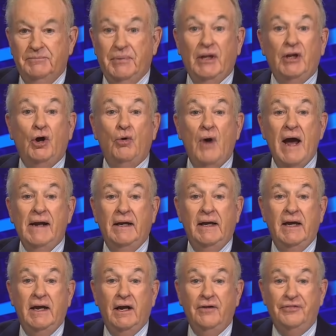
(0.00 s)
Bill O'Reilly
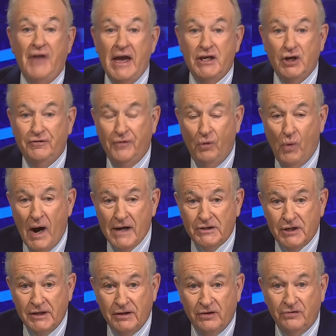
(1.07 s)
here. Thank you for
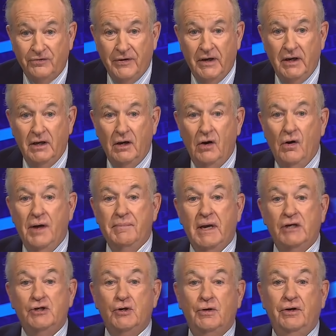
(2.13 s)
watching this video and
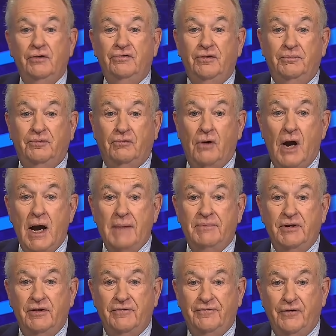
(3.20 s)
make sure you subscribe
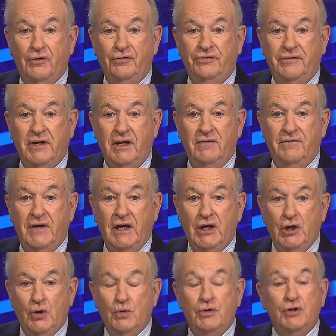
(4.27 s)
to the First
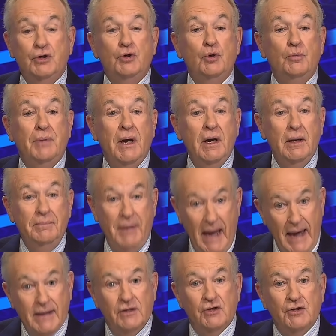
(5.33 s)
TV YouTube
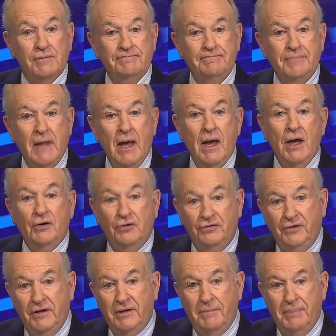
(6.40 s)
page.
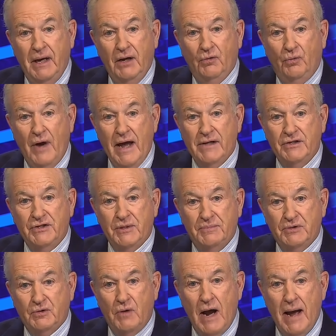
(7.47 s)
Just hit the big red
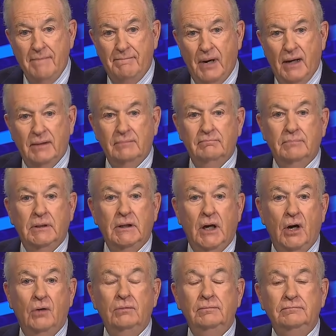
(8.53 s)
subscribe button
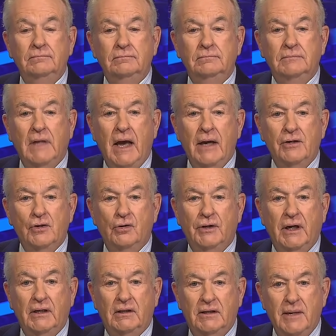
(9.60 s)
below, and you'll
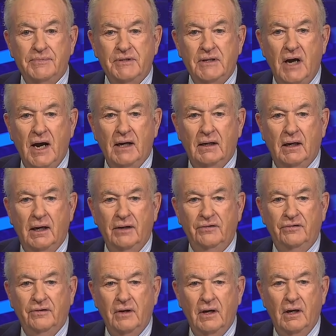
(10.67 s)
get clips and
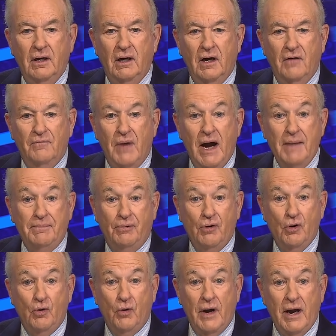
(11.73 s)
highlights of my
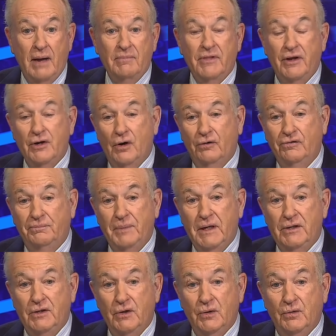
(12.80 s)
program, The No
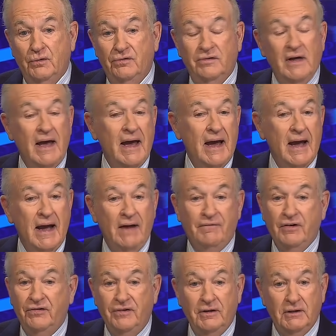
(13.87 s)
Spin News,
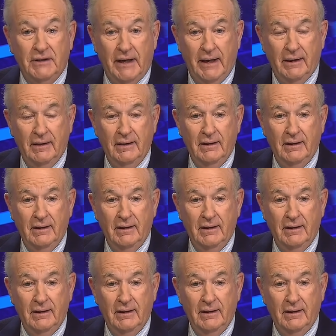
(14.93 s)
every single day.